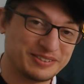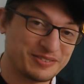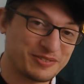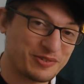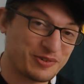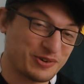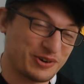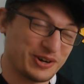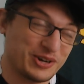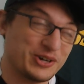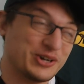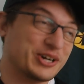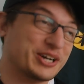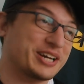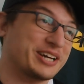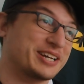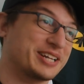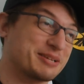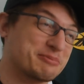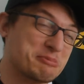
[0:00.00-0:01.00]
for a
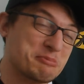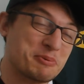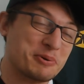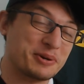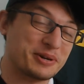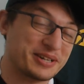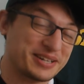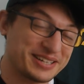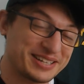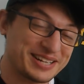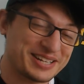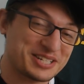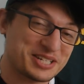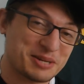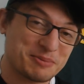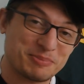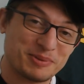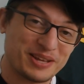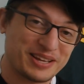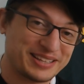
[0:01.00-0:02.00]
hooker to be putting in a
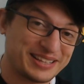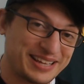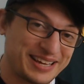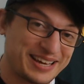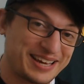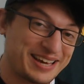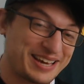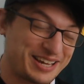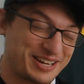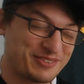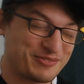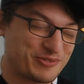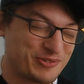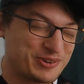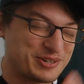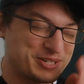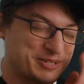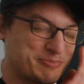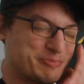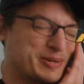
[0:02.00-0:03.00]
chip like that and for
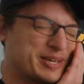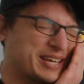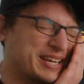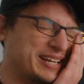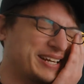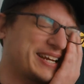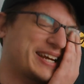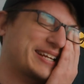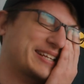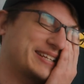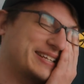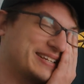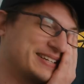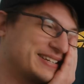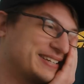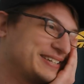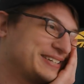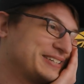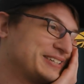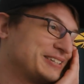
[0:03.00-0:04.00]
it to be collected.
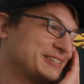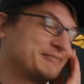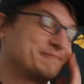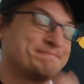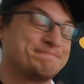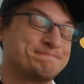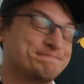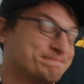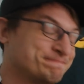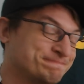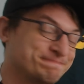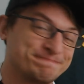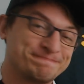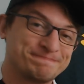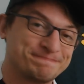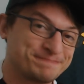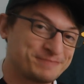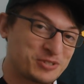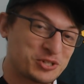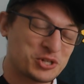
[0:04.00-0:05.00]

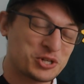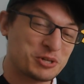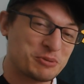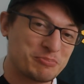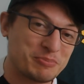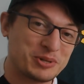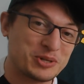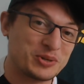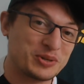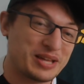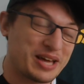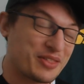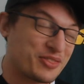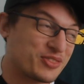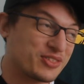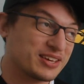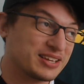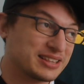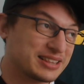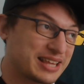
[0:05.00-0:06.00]
Shouldn't be doing that. I
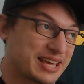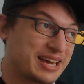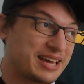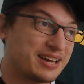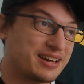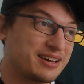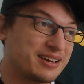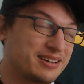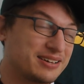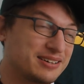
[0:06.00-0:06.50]
think that